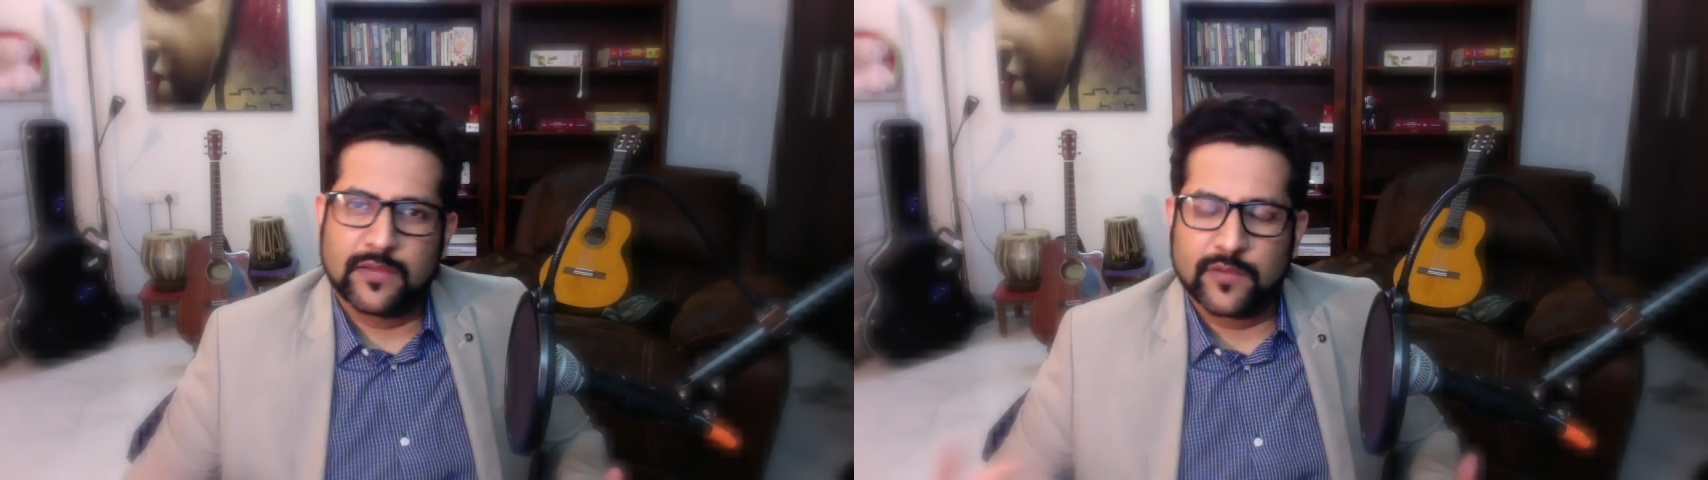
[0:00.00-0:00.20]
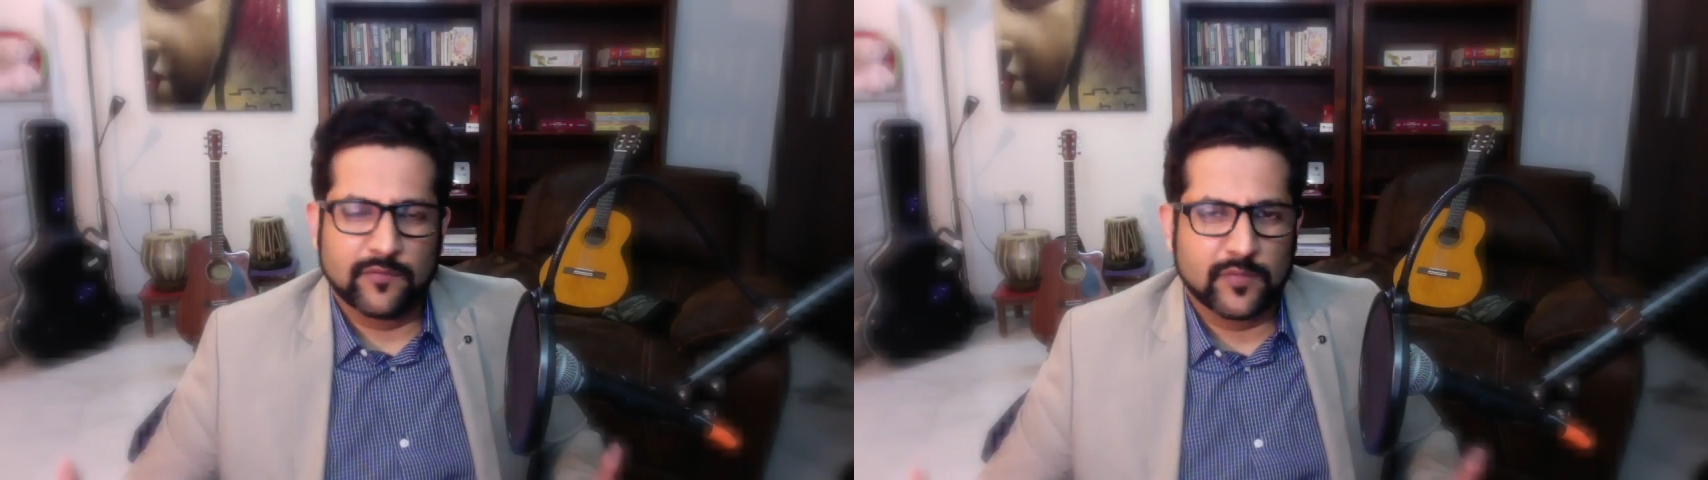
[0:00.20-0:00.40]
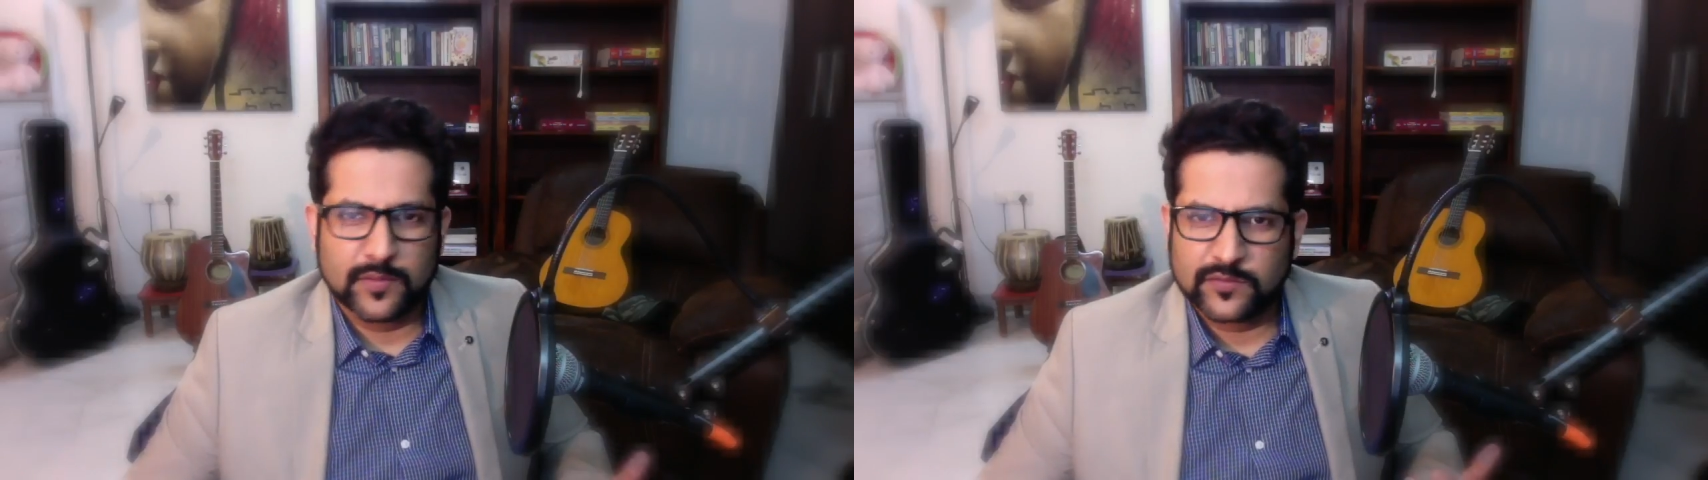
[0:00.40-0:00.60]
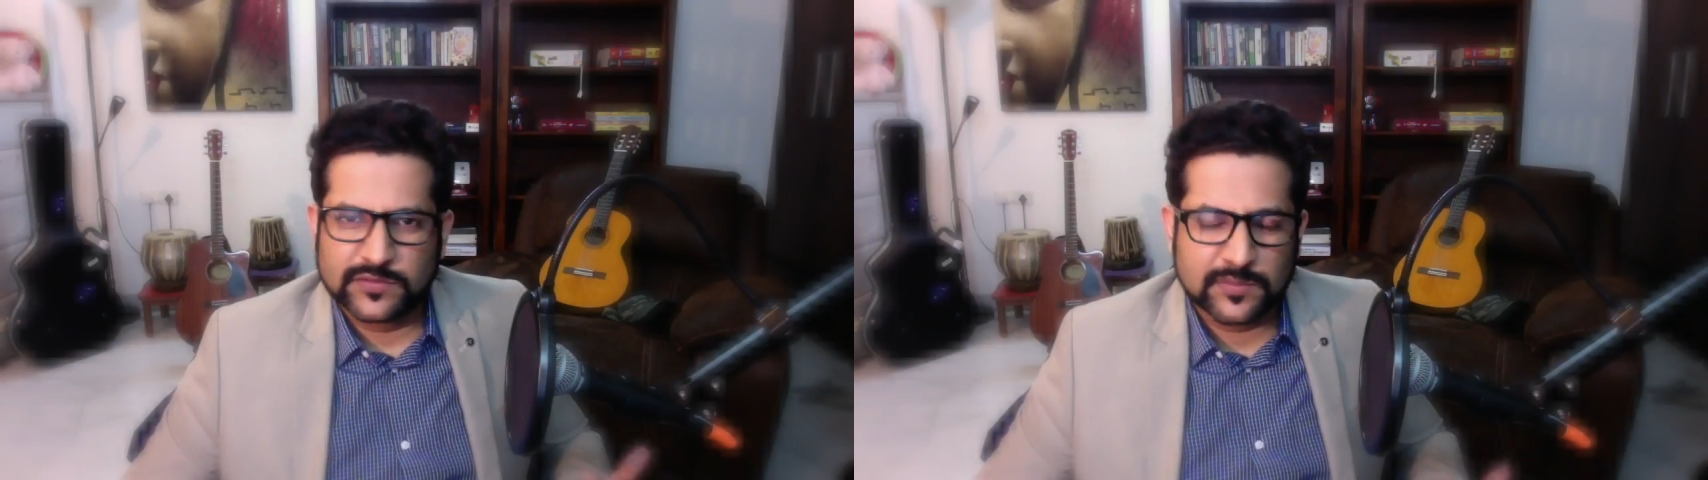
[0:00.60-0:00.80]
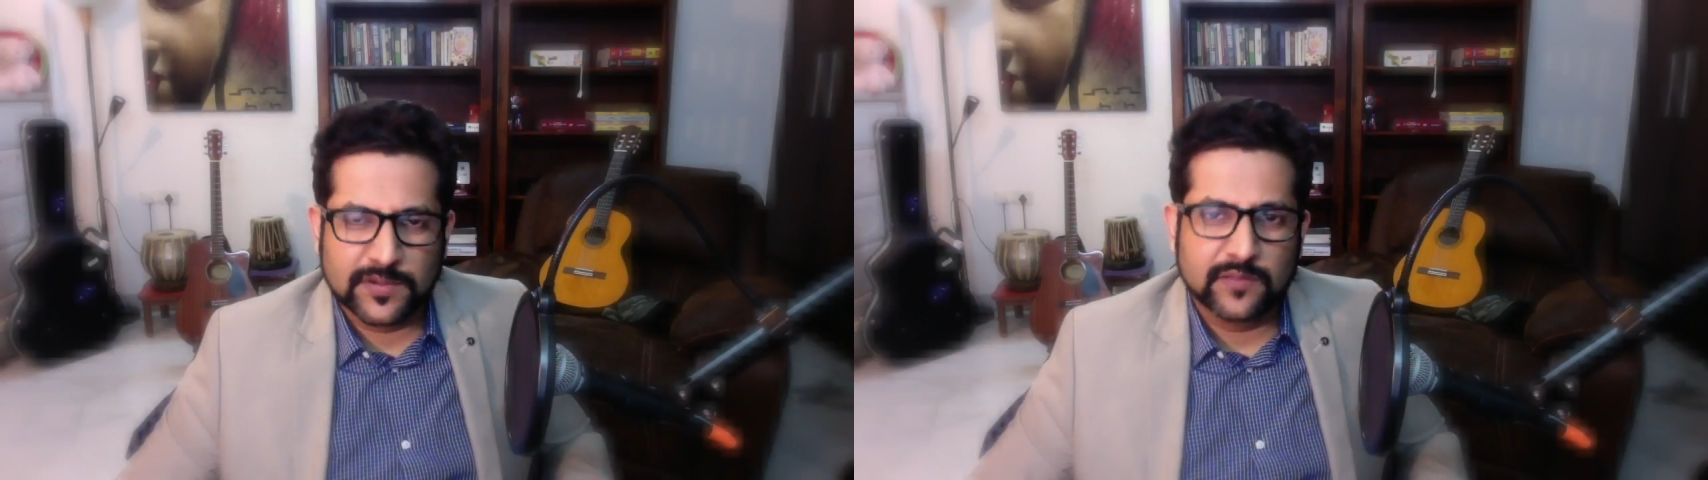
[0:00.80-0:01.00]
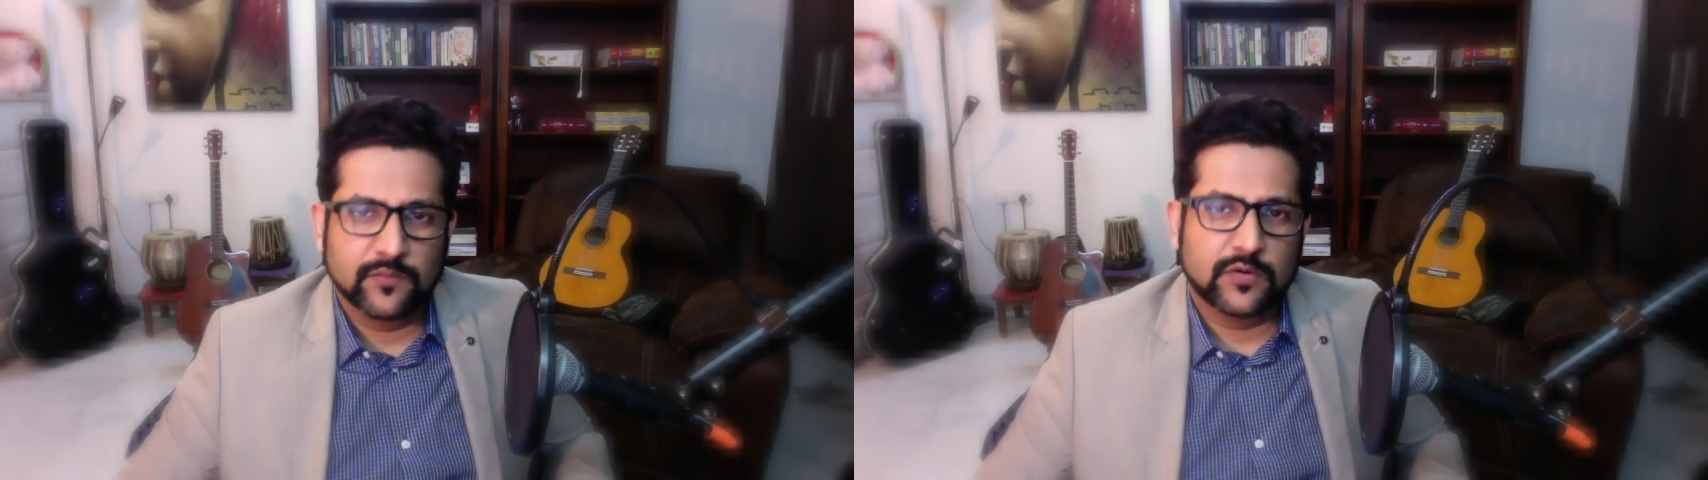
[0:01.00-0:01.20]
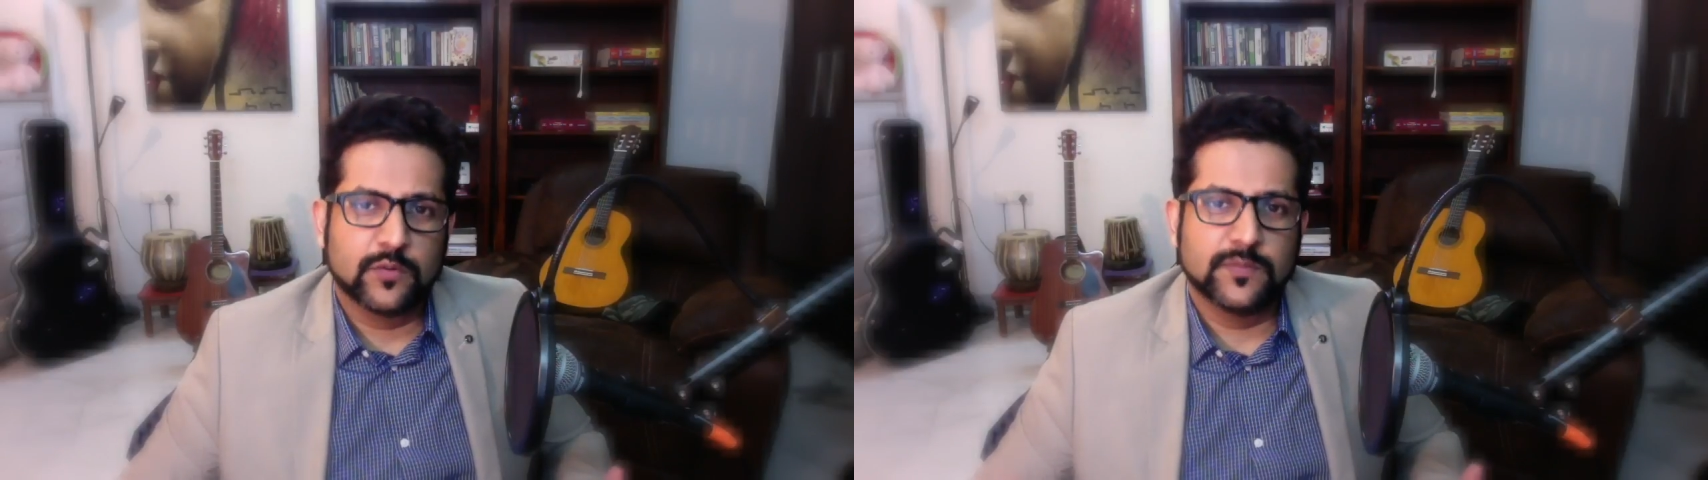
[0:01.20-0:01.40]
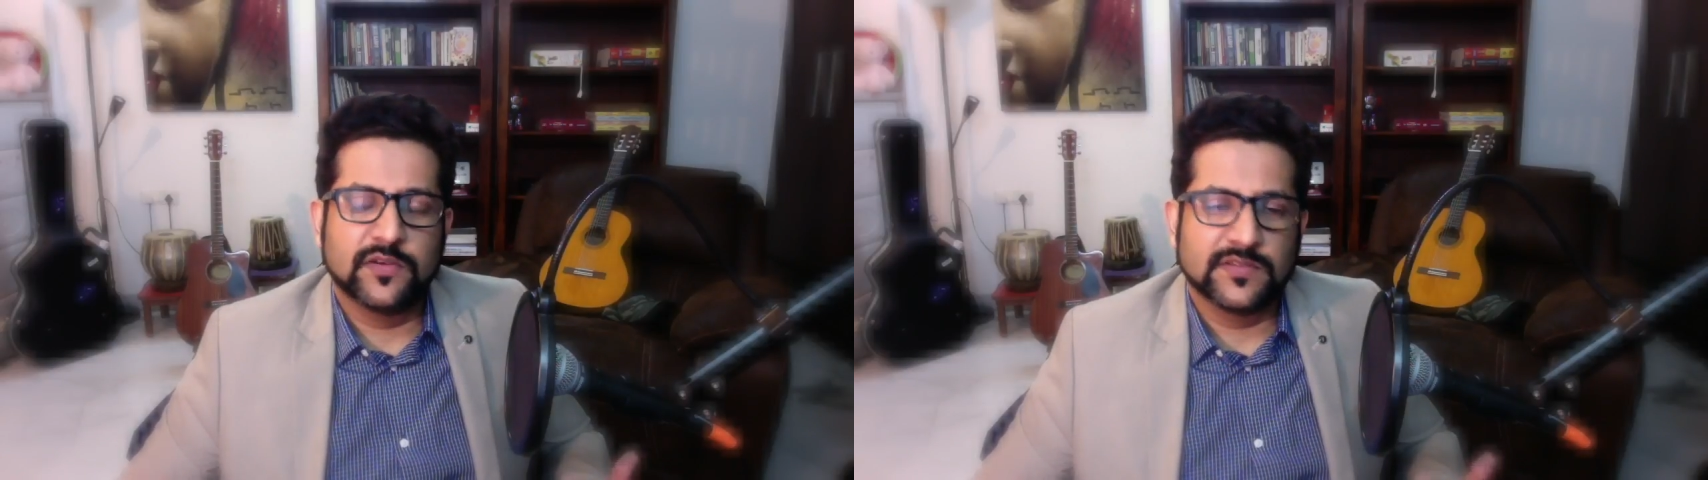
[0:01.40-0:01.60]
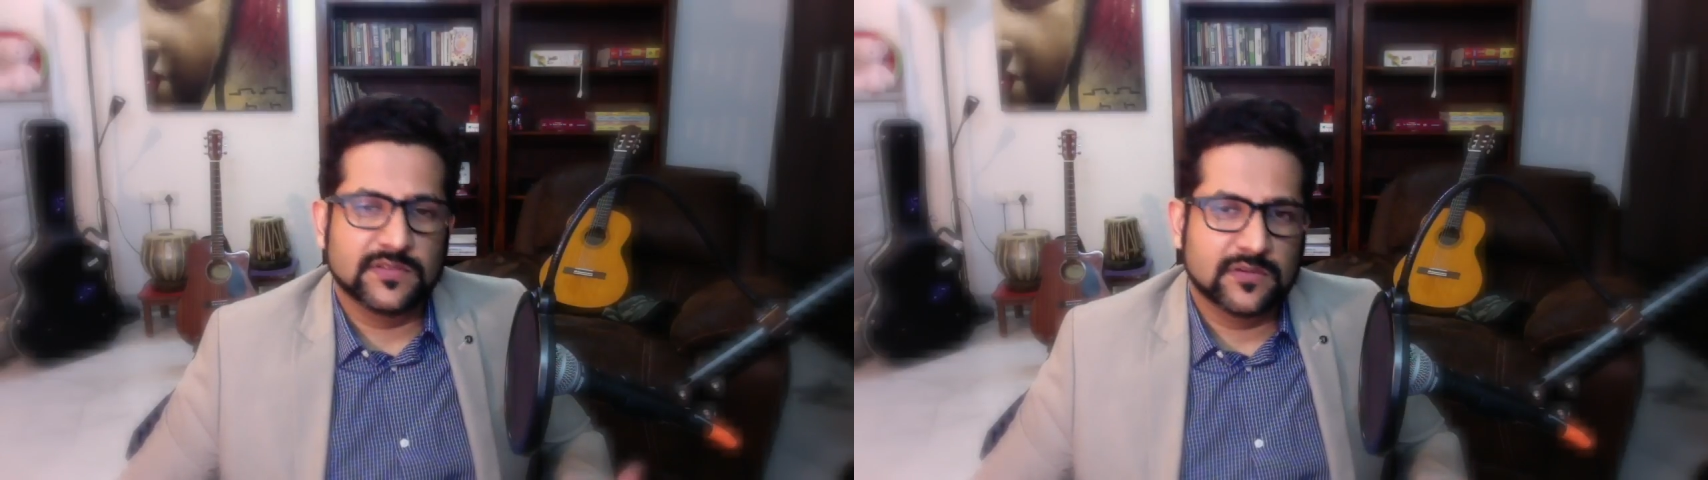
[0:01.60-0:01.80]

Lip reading: everybody was debating what could be the reason